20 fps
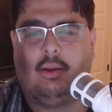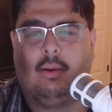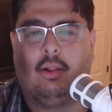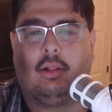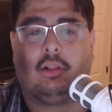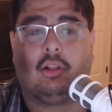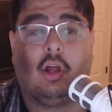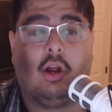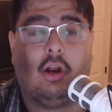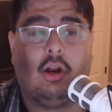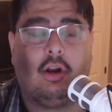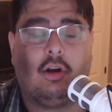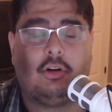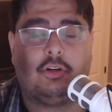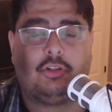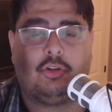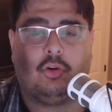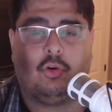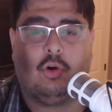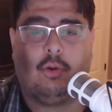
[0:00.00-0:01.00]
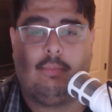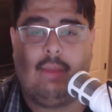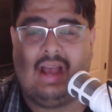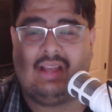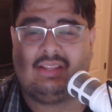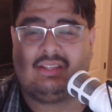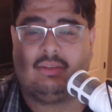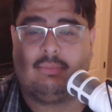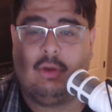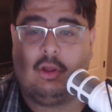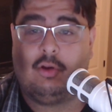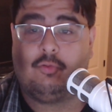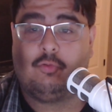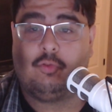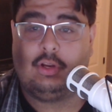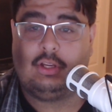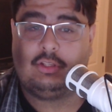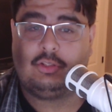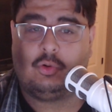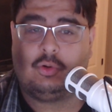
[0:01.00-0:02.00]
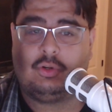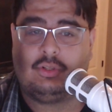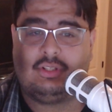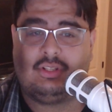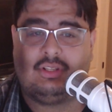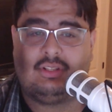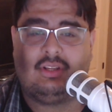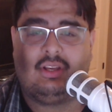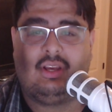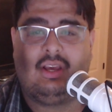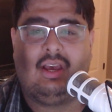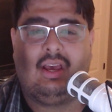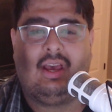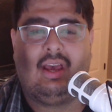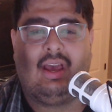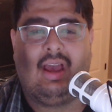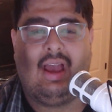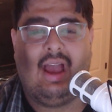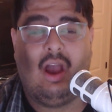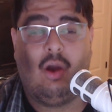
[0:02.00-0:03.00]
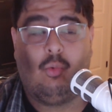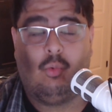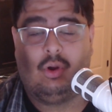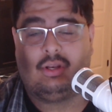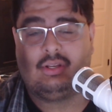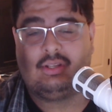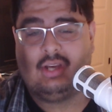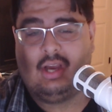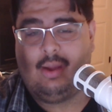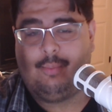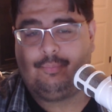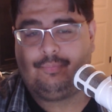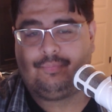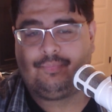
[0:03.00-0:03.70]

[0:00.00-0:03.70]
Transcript: large or mass amount of resources at one time.